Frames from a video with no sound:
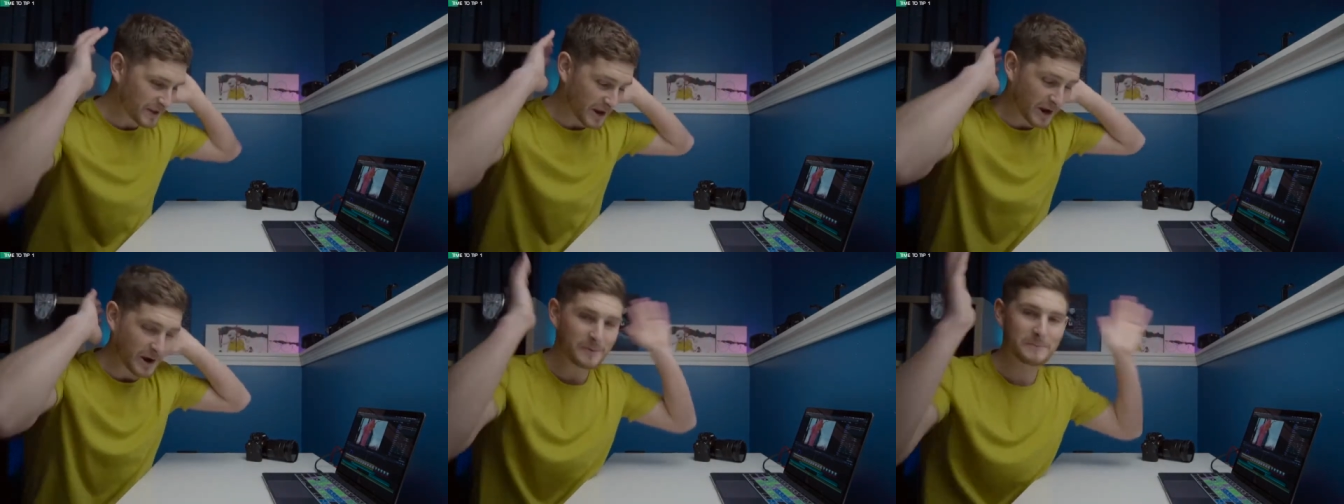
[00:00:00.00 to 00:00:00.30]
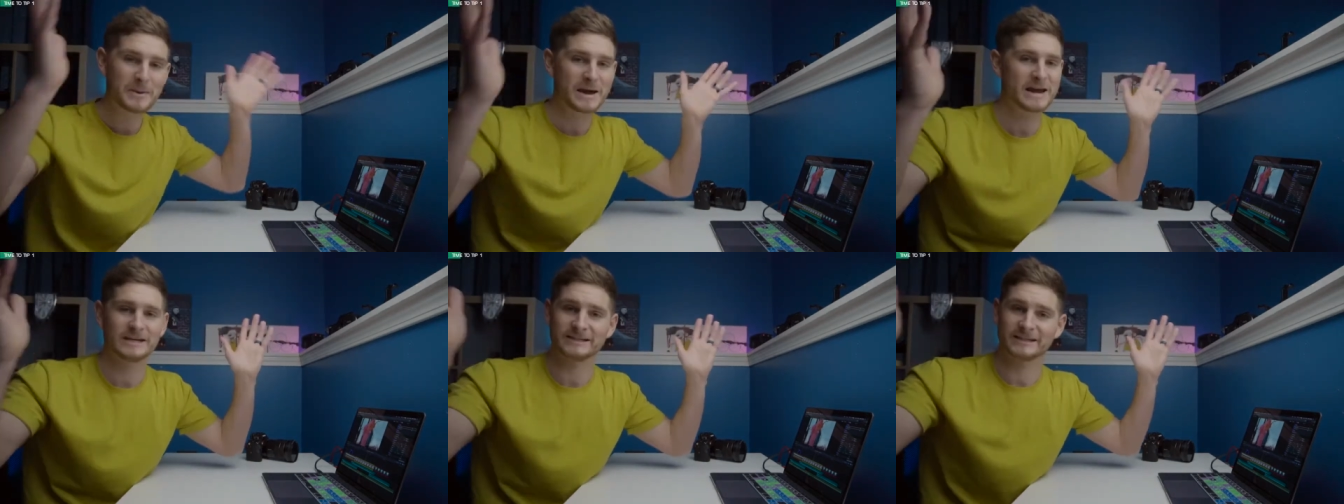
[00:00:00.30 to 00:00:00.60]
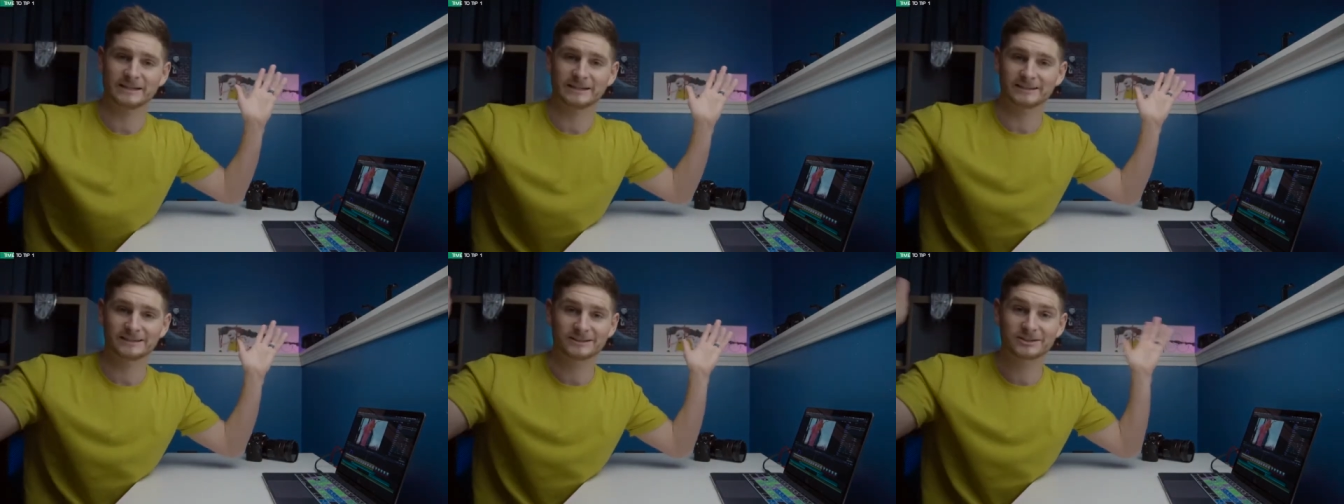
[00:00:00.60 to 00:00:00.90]

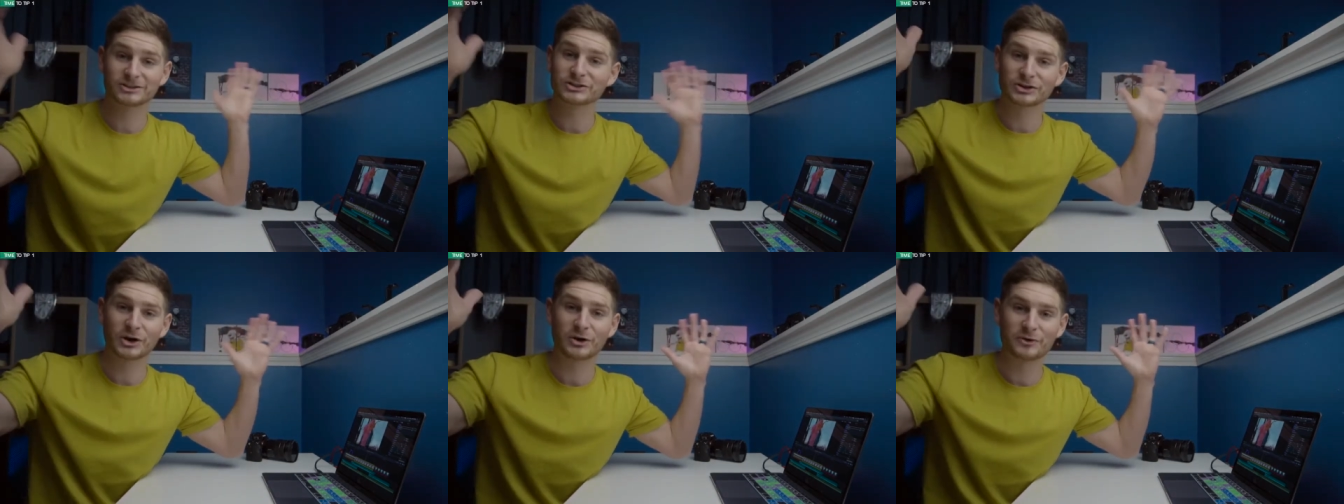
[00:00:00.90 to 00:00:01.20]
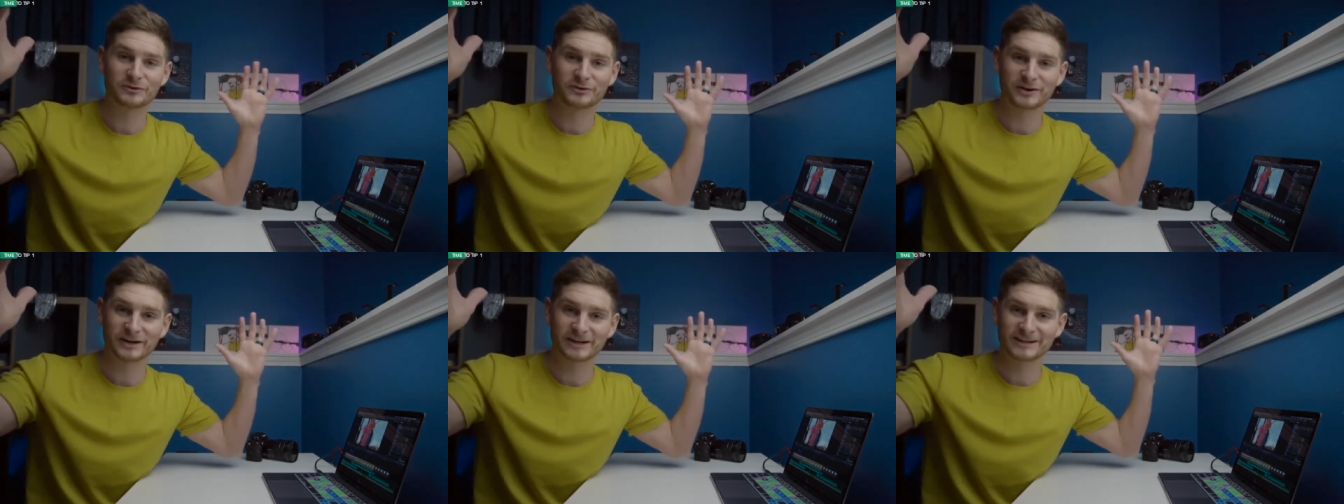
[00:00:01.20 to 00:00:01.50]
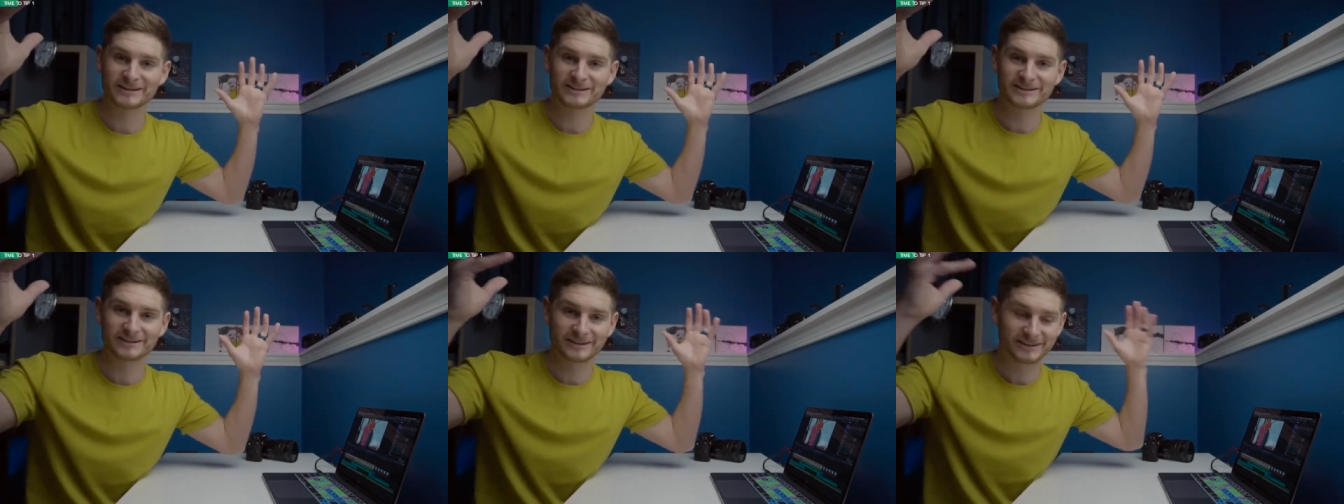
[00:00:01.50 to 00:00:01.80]
Amazing. So
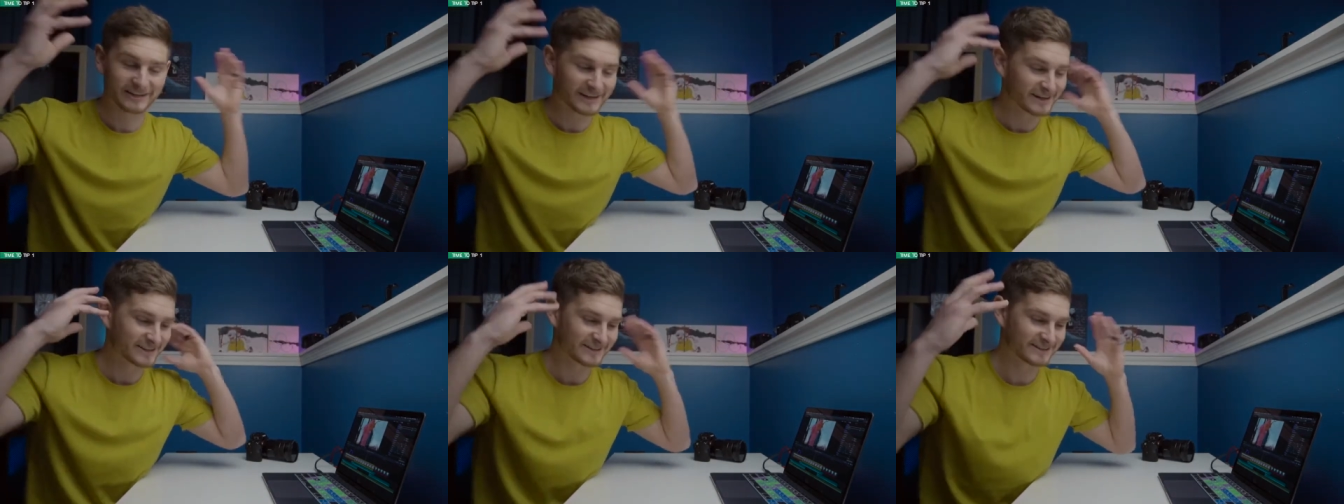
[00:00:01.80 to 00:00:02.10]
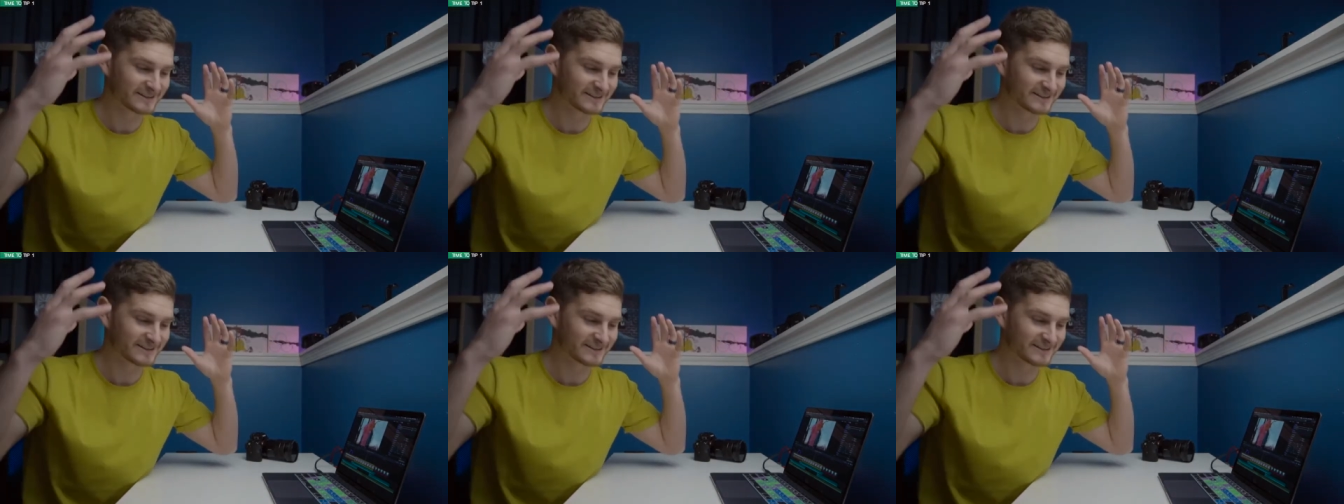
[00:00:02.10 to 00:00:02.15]
friggin' good.